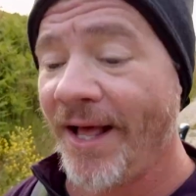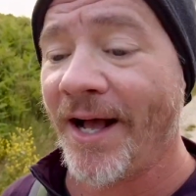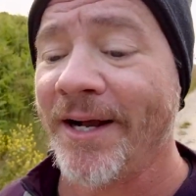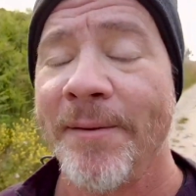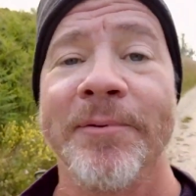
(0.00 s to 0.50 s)
a
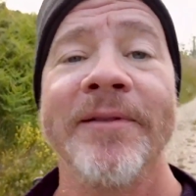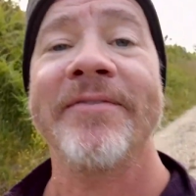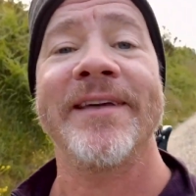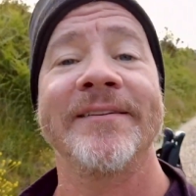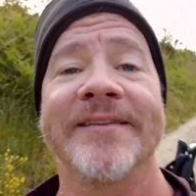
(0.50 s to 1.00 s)
couple of
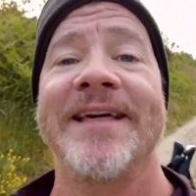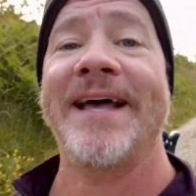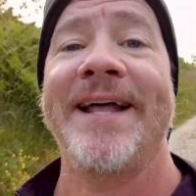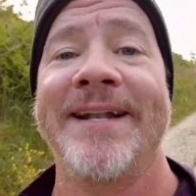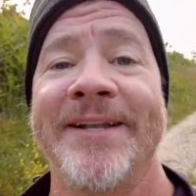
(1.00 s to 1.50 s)
things
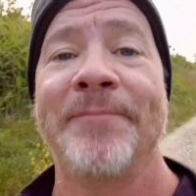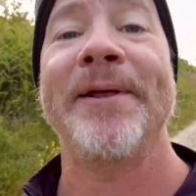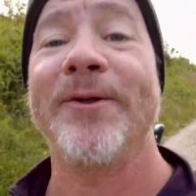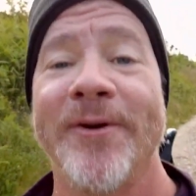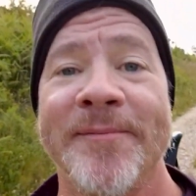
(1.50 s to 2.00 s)
that
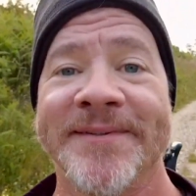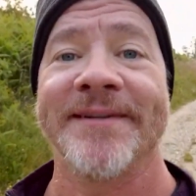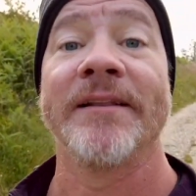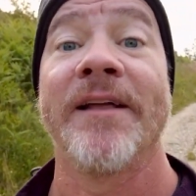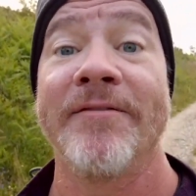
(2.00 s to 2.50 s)
pilgrims
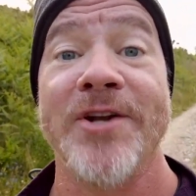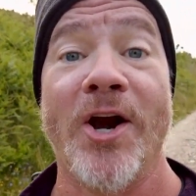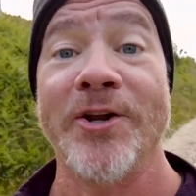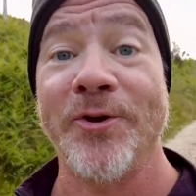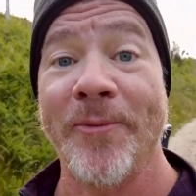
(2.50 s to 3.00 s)
love to
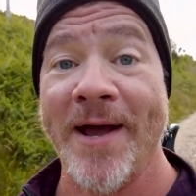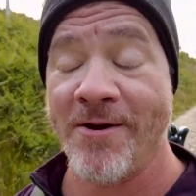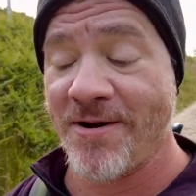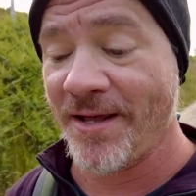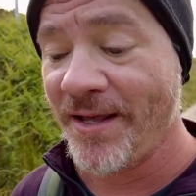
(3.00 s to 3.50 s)
argue about.
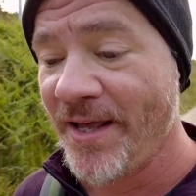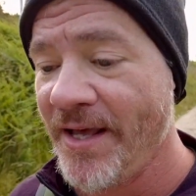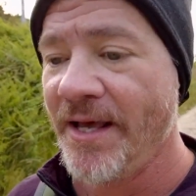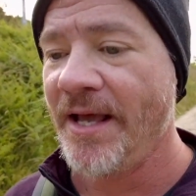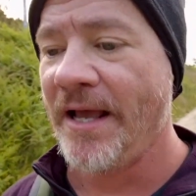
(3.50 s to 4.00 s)

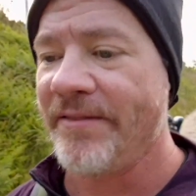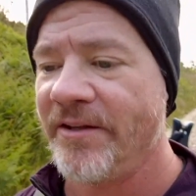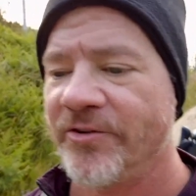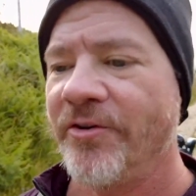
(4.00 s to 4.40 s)
And these are